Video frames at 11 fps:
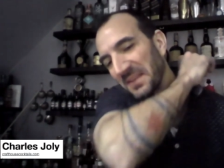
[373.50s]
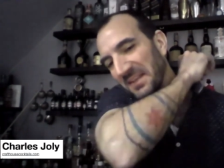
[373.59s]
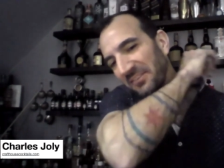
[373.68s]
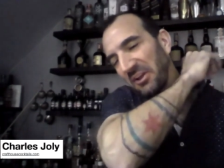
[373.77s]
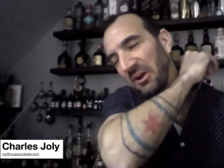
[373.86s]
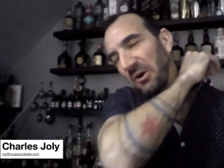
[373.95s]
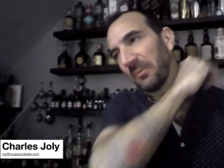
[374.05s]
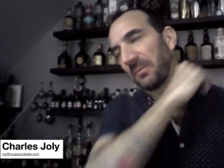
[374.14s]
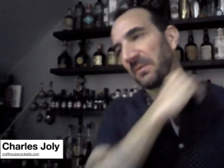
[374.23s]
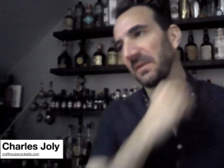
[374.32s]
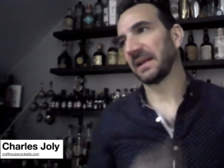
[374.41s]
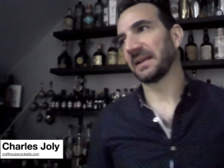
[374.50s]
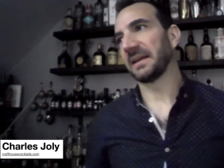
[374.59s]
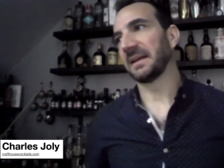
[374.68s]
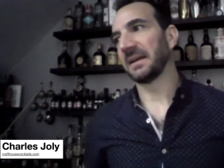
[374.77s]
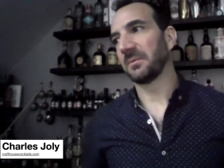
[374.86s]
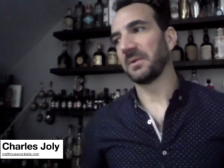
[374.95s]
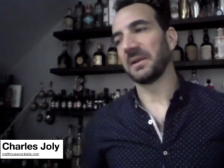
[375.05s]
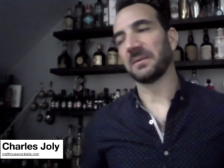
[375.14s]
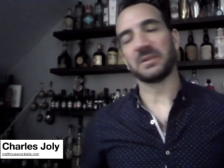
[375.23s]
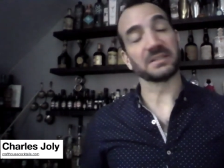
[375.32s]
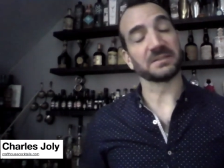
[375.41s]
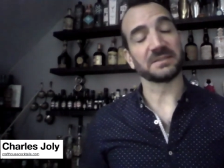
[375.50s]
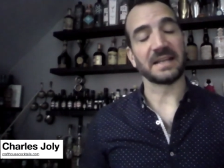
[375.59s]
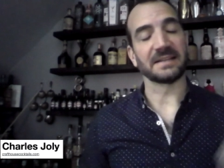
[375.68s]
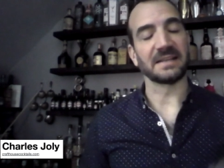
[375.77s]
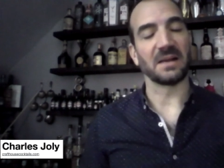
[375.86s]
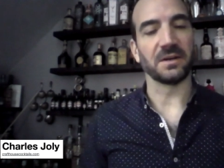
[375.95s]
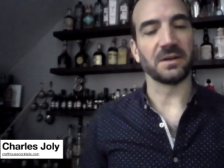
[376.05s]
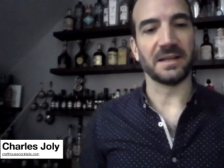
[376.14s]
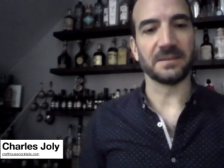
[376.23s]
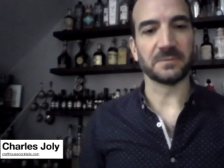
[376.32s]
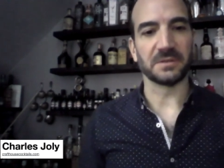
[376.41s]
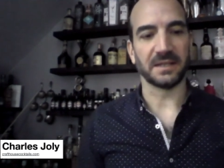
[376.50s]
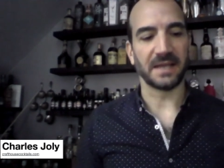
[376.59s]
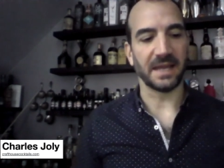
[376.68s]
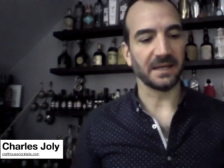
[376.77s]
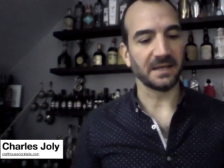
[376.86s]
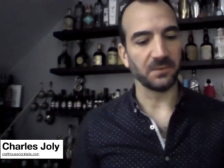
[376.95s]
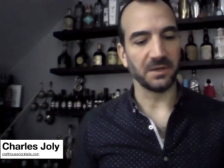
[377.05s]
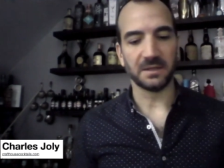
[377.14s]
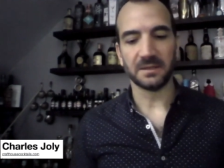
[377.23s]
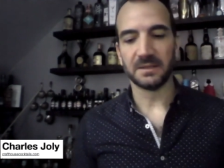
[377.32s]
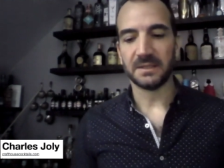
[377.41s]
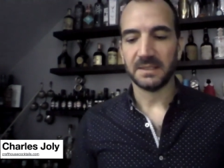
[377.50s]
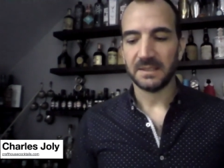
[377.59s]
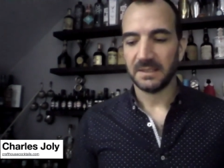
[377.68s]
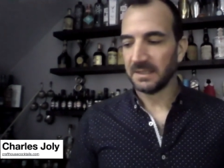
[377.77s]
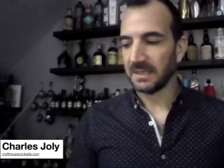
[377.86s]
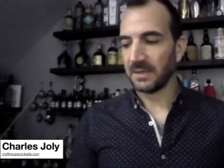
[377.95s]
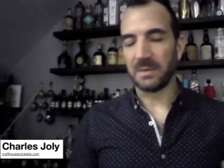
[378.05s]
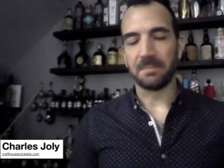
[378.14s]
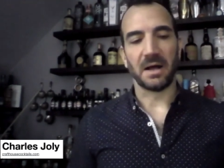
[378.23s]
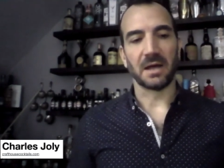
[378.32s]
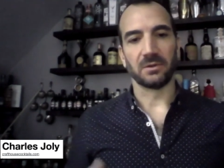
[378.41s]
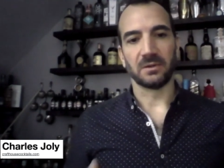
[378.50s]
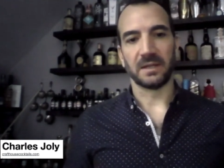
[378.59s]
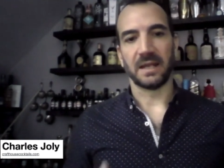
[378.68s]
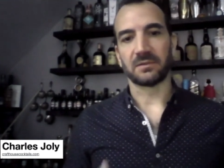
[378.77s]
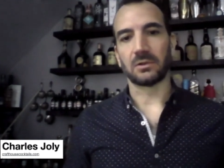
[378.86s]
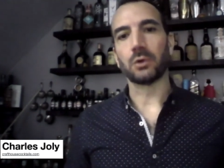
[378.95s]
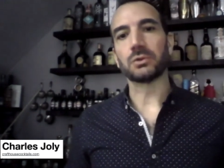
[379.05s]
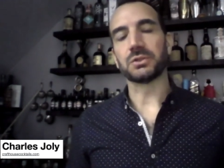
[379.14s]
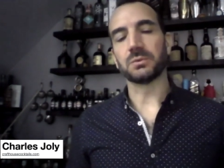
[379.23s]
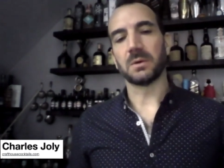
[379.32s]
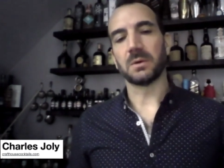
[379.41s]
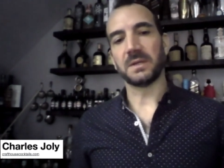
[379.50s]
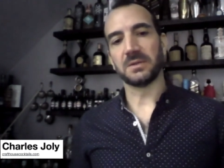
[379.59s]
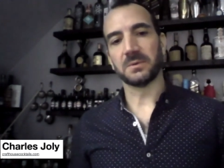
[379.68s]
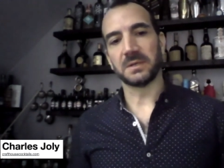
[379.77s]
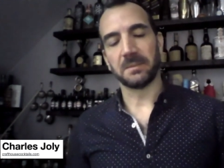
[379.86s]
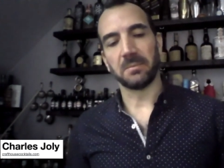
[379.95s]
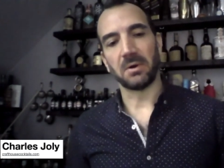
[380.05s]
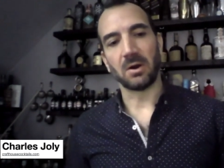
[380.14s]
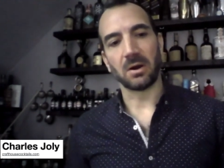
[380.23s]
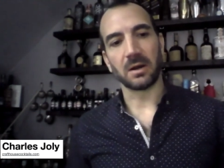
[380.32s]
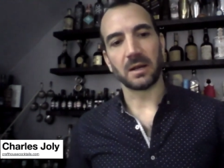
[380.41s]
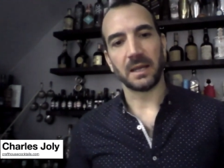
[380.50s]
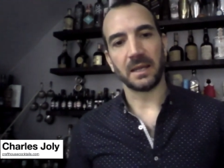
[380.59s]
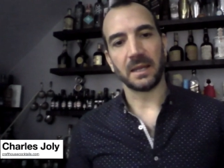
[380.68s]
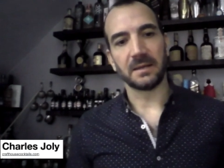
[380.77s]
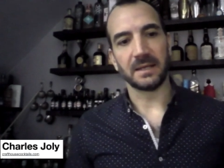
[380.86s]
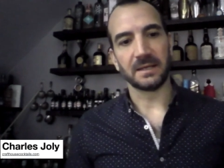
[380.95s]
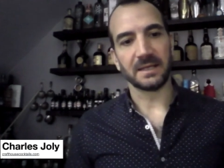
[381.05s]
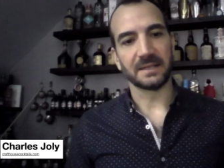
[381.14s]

So like we just sat down one night and we're like, hey, can we bottle as close to what we do in the bar and get